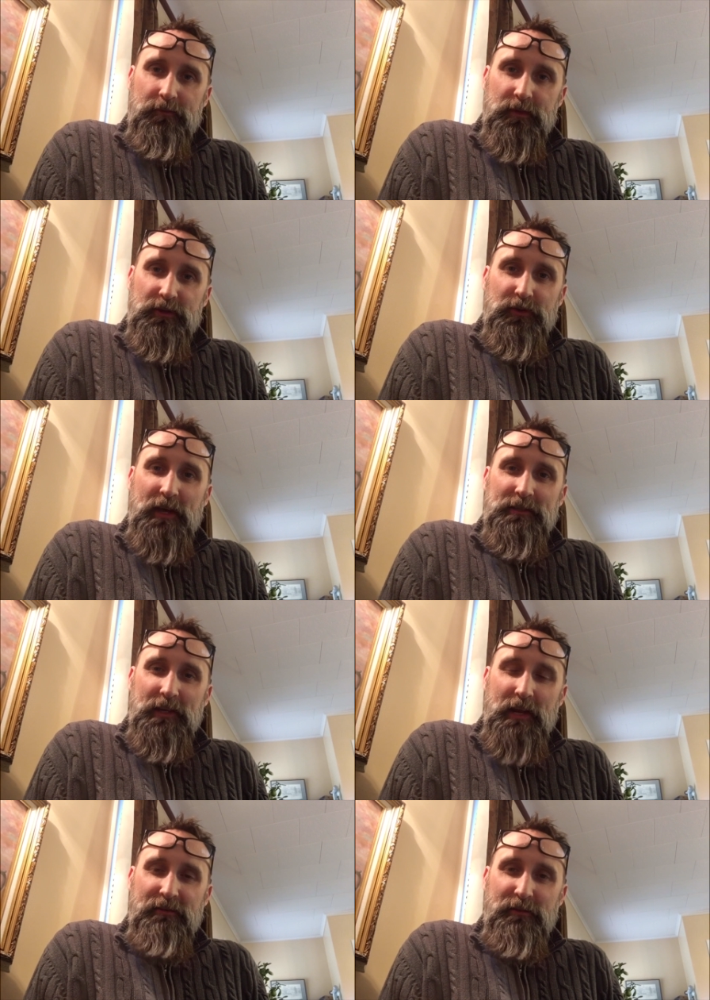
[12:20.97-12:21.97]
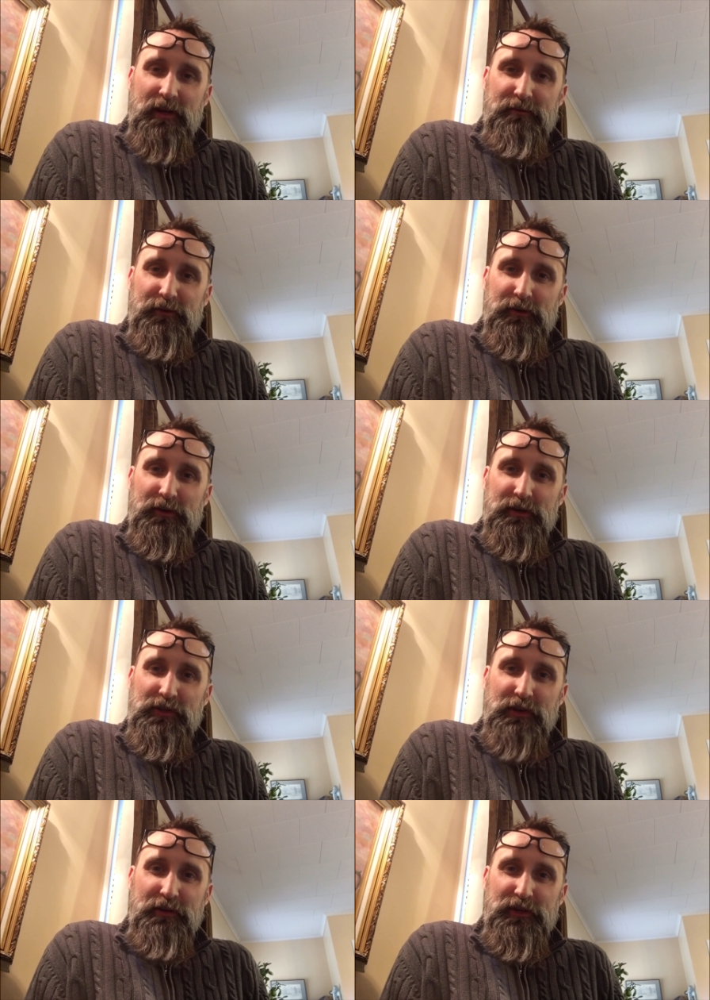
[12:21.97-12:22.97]
So, thanks again, everybody, for
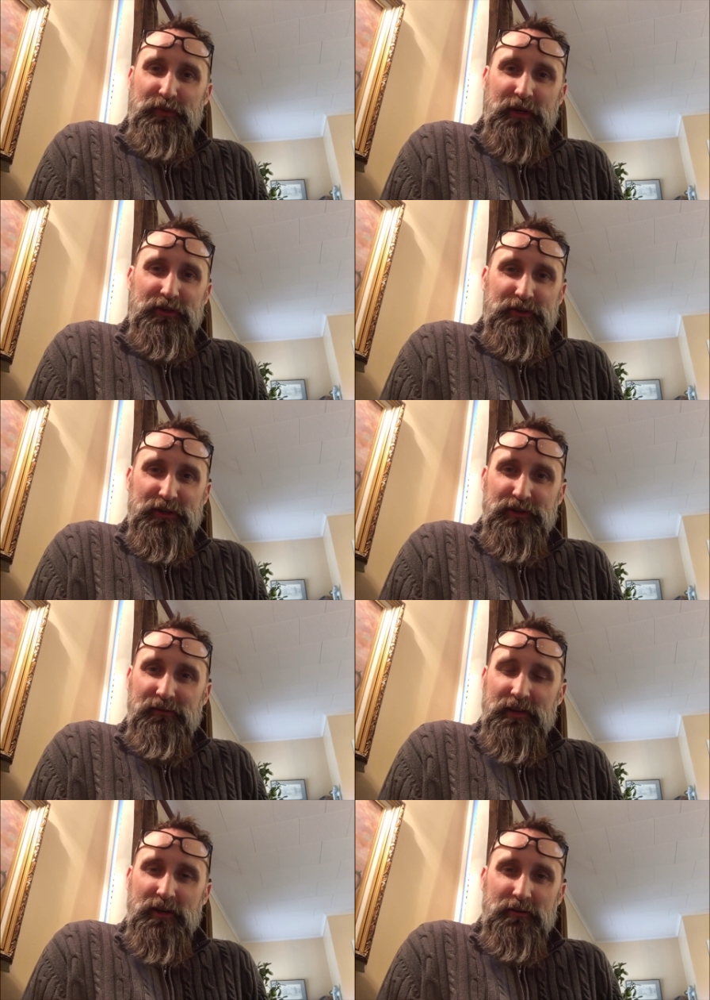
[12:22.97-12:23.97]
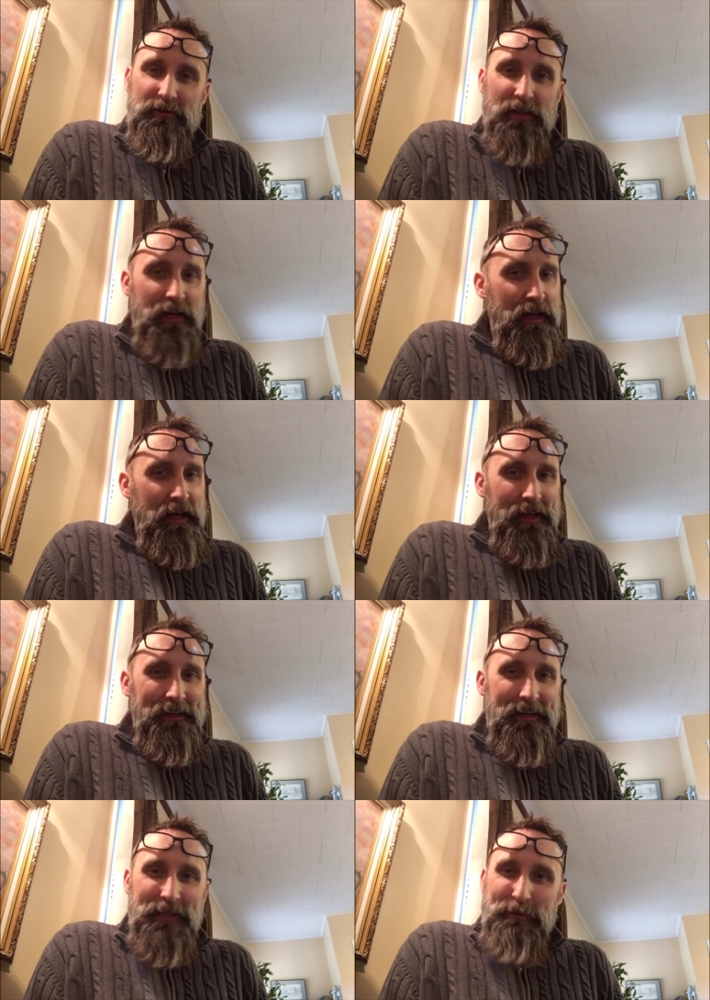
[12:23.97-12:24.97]
sharing your pictures and your videos.
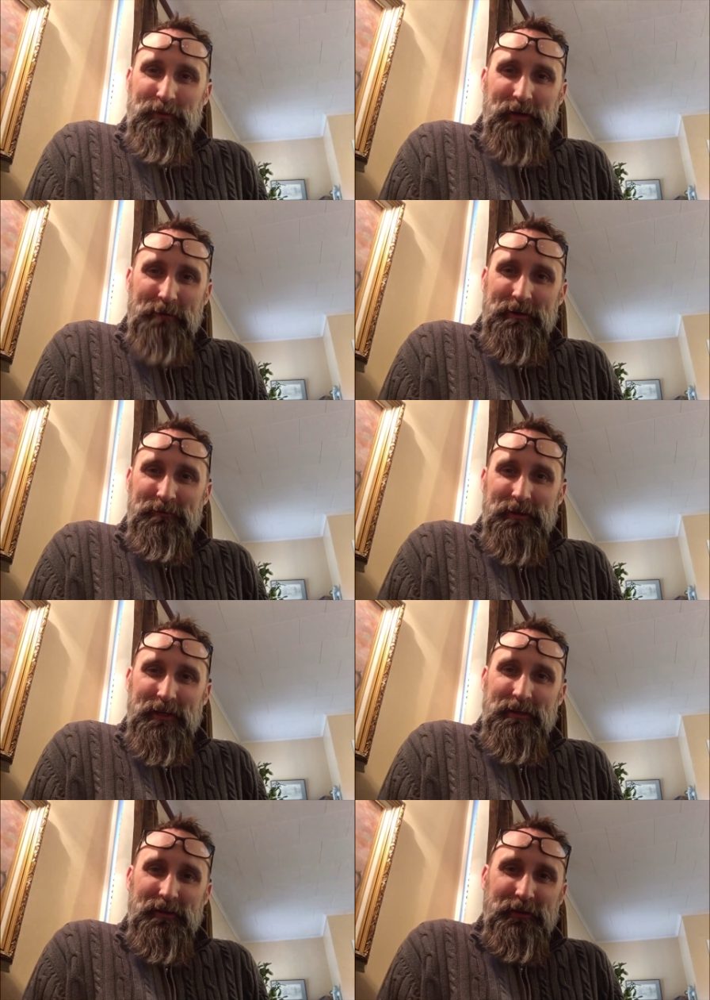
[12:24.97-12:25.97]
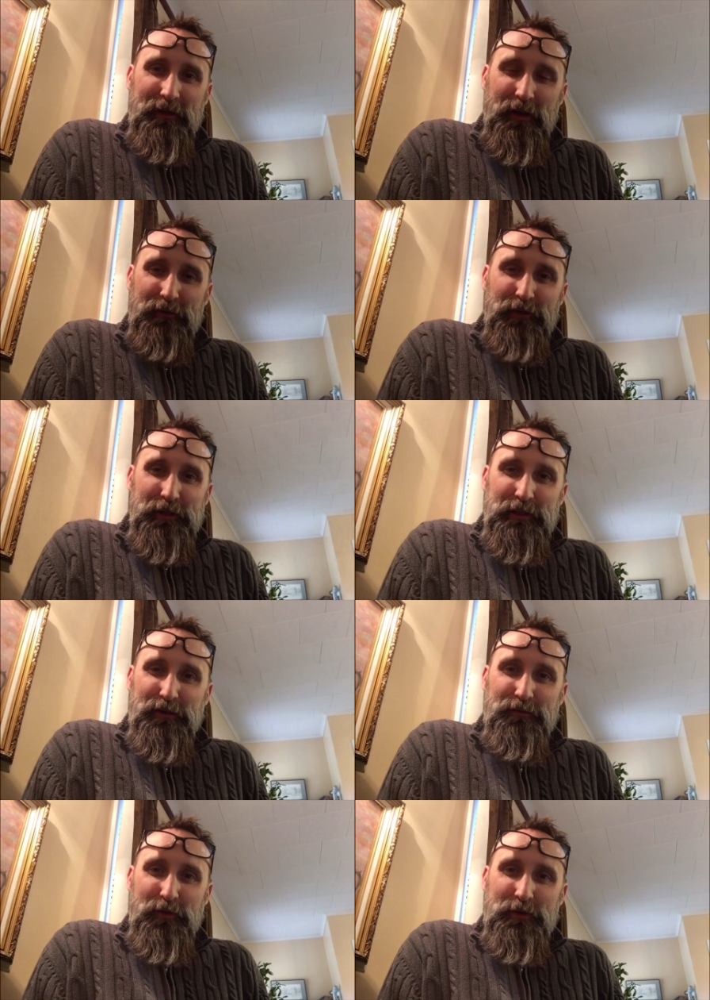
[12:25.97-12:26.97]
Again, keep them coming. We really
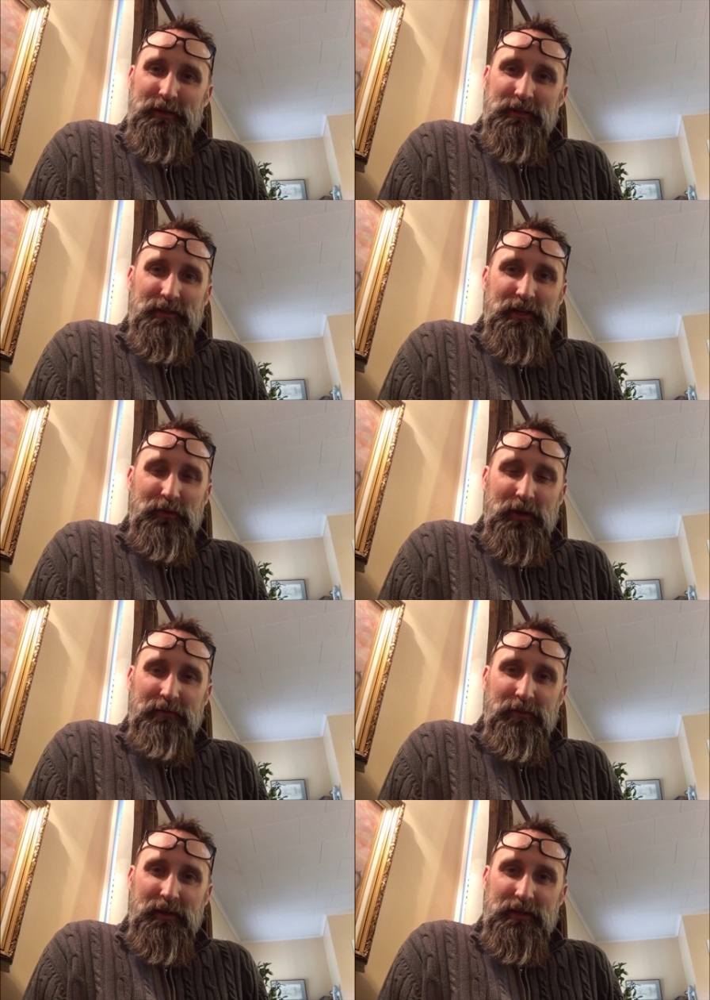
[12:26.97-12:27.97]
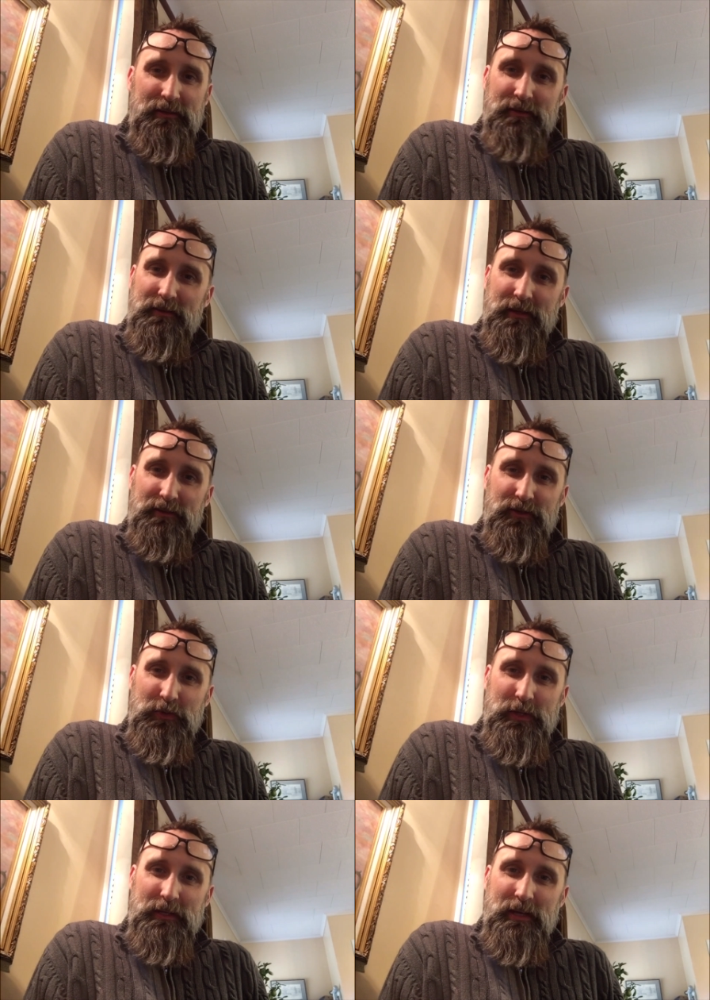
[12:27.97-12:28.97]
look forward to seeing what everybody is is
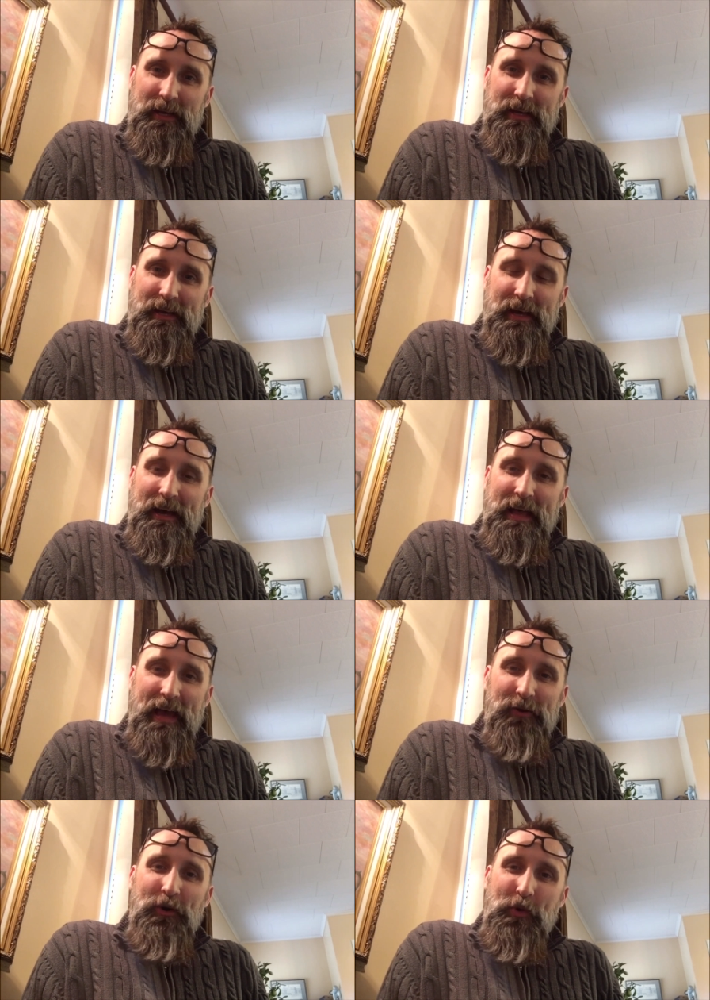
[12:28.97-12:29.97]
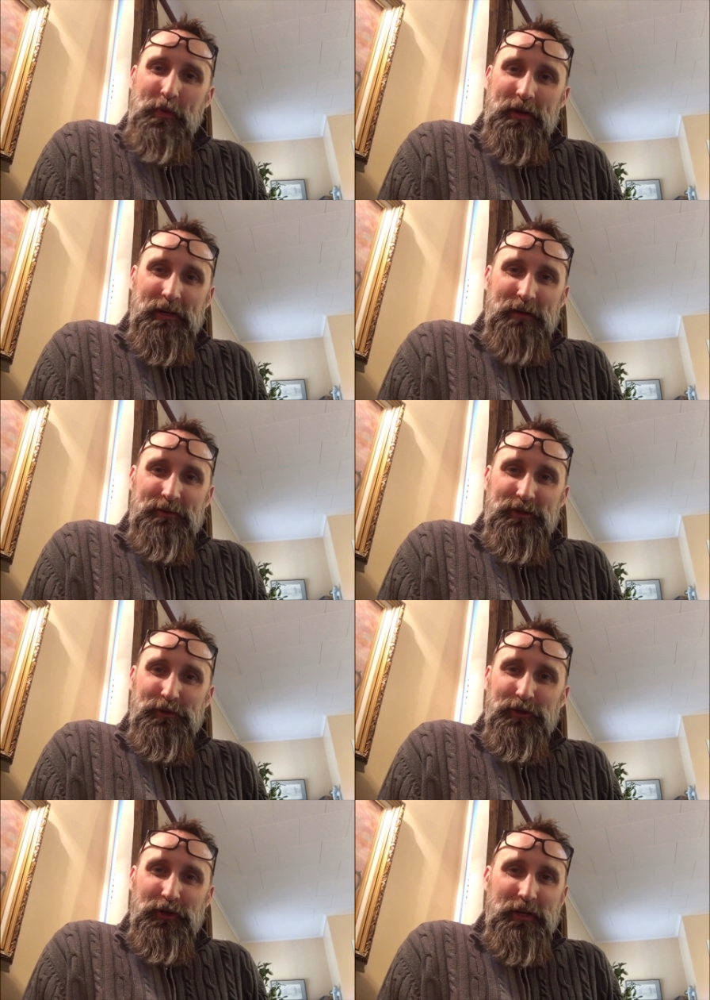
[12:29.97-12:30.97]
doing uh, at home when it comes
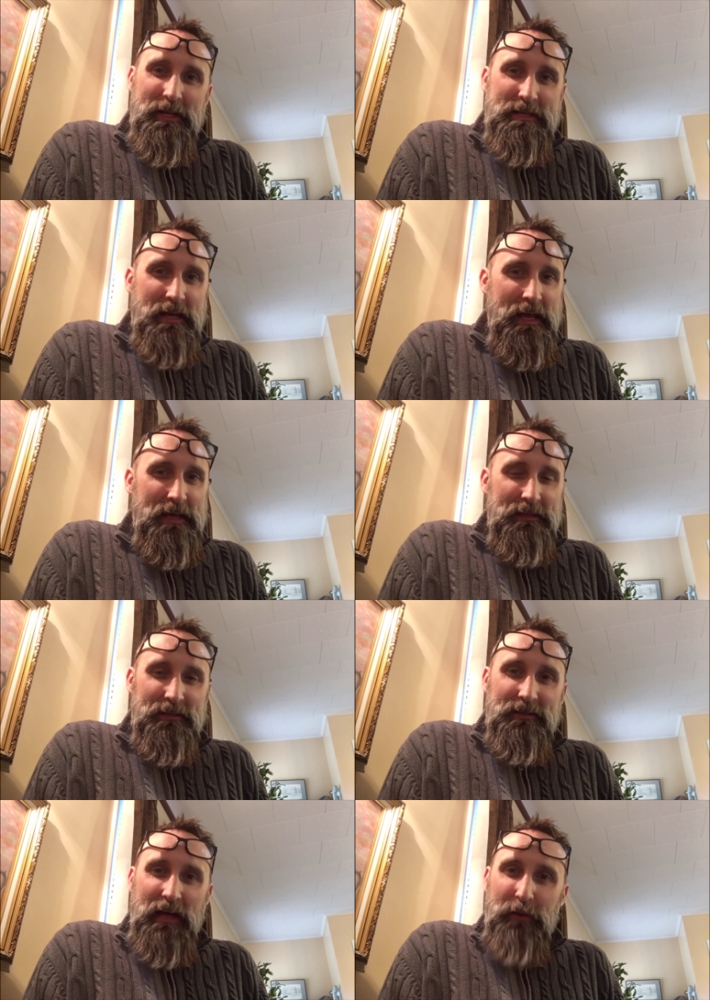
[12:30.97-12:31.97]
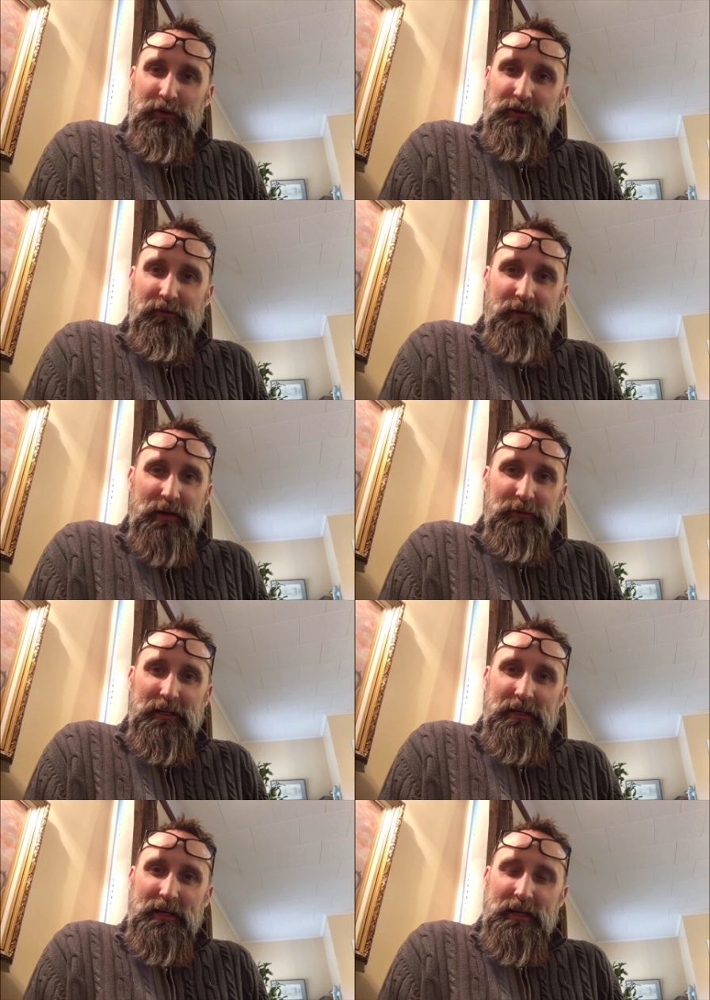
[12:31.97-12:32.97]
to learning and time with your family.